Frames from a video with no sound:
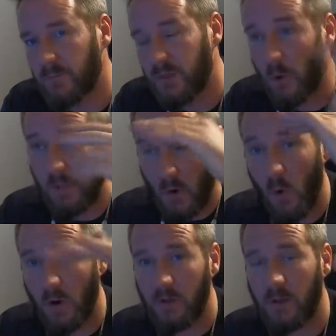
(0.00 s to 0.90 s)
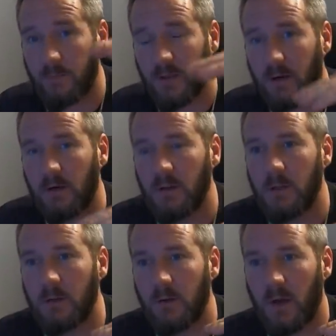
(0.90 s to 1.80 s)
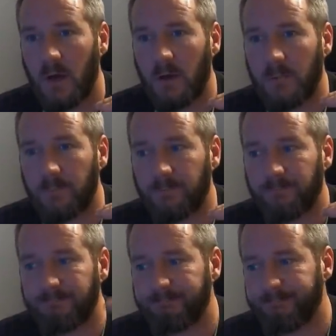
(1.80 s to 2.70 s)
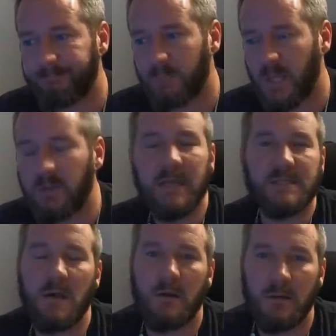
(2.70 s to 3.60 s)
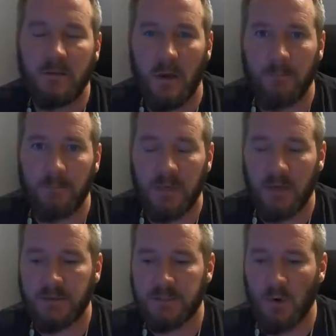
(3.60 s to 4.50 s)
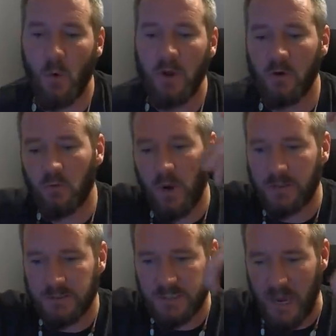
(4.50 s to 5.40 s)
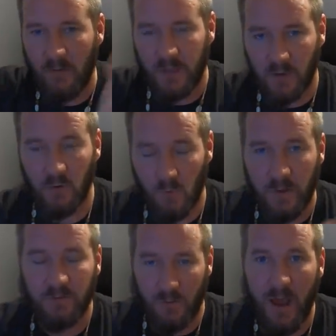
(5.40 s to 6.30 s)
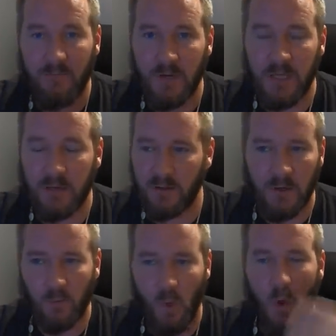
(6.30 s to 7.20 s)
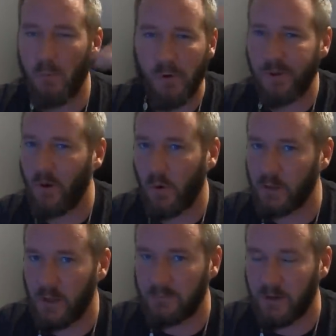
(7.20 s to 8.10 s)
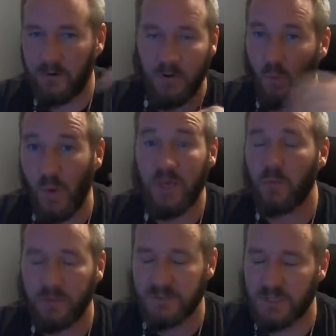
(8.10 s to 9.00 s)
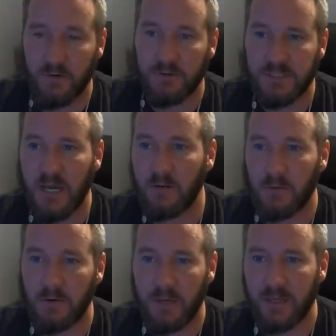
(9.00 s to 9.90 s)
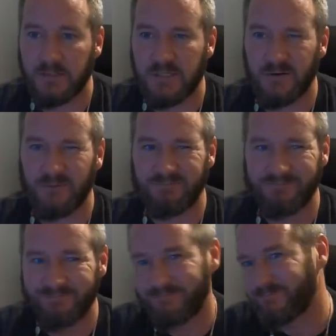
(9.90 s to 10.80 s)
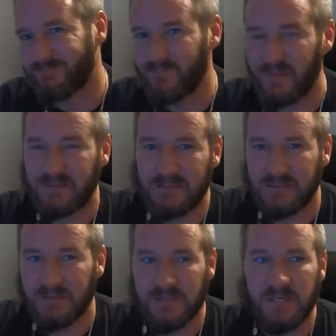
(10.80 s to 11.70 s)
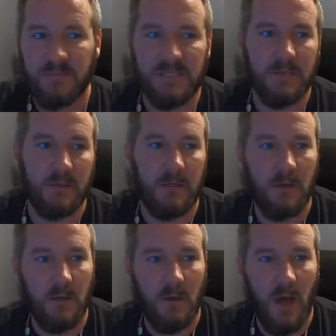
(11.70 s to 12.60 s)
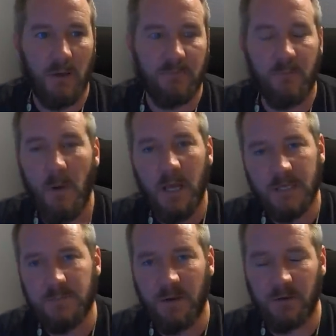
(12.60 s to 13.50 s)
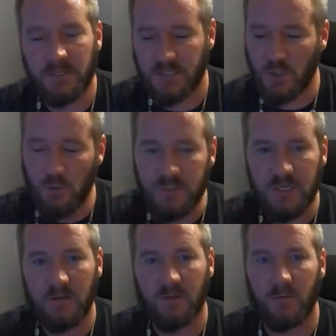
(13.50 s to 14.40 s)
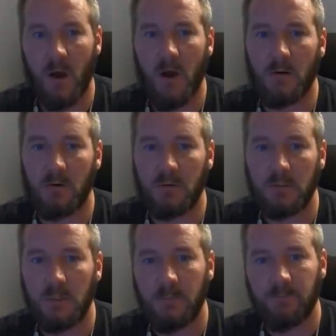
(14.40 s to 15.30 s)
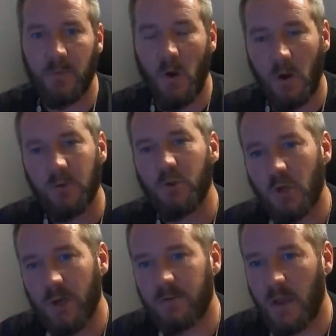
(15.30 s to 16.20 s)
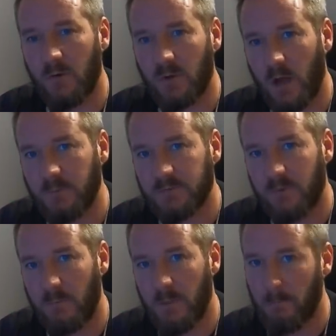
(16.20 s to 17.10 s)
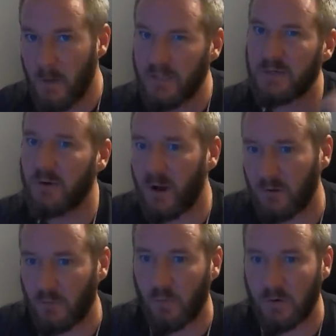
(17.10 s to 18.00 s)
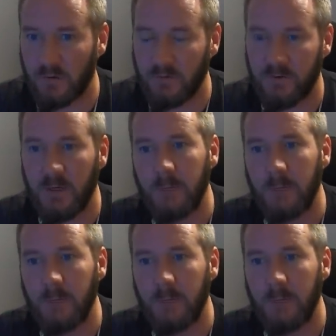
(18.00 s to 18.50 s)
there'll be oil up there. Um, that's kind of dumb because oil runs downhill with gravity and there won't be oil up there in a week start your sailboat again. So seems silly. Um, from my experience, goosing the throttle on shutdown comes from the muscle car world